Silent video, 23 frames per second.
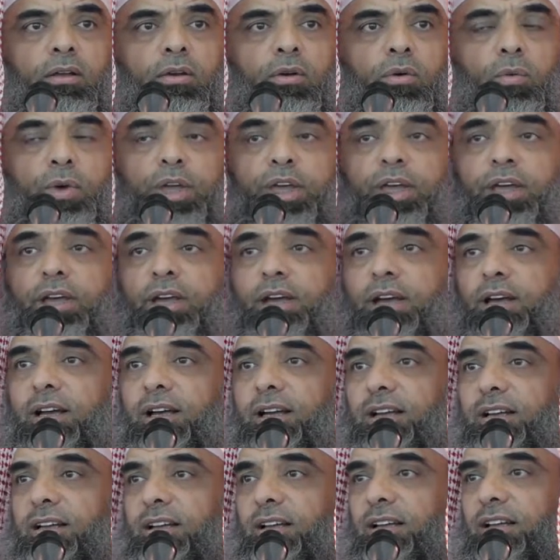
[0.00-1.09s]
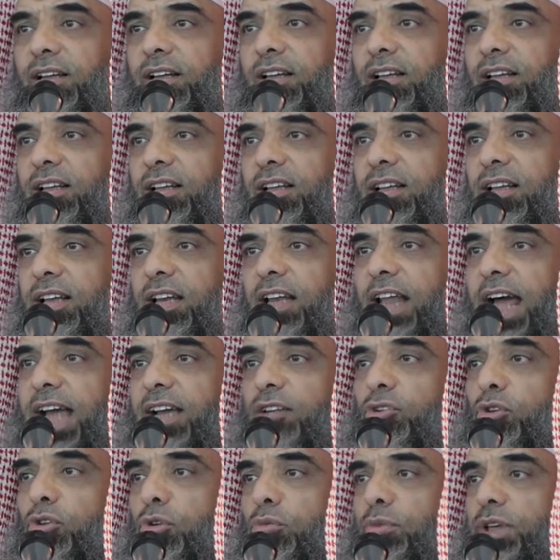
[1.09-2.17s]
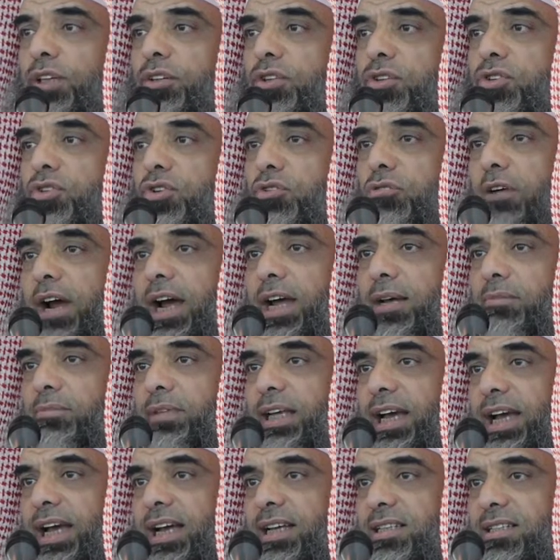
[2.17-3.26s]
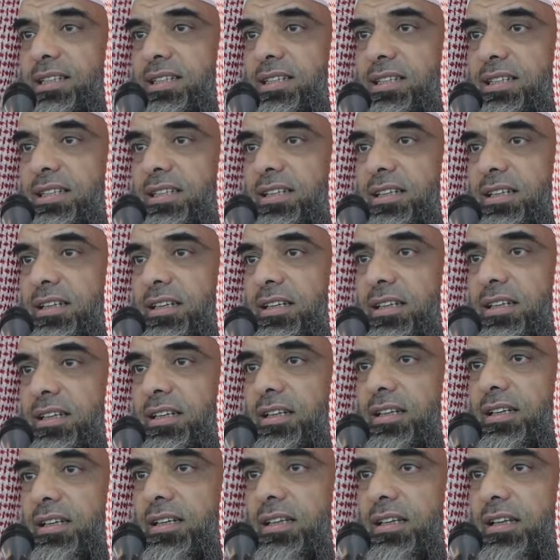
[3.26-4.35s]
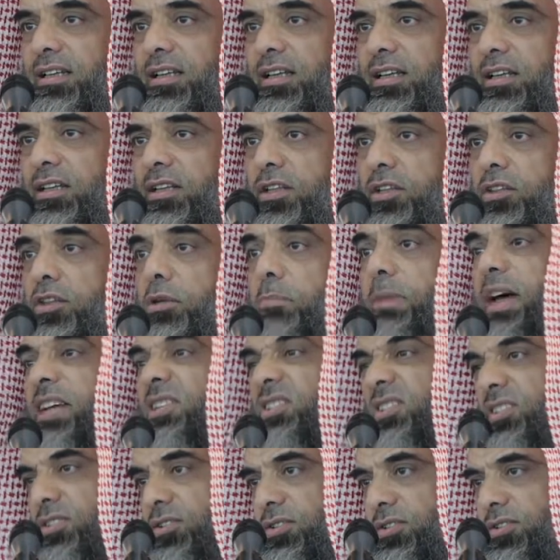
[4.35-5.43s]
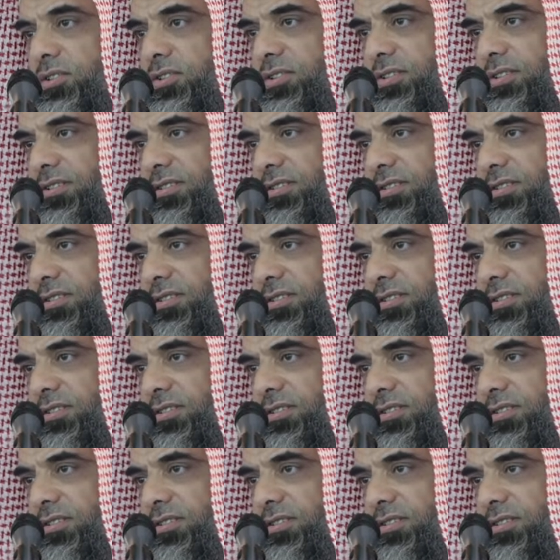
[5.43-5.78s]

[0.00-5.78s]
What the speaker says: We like to be described as the best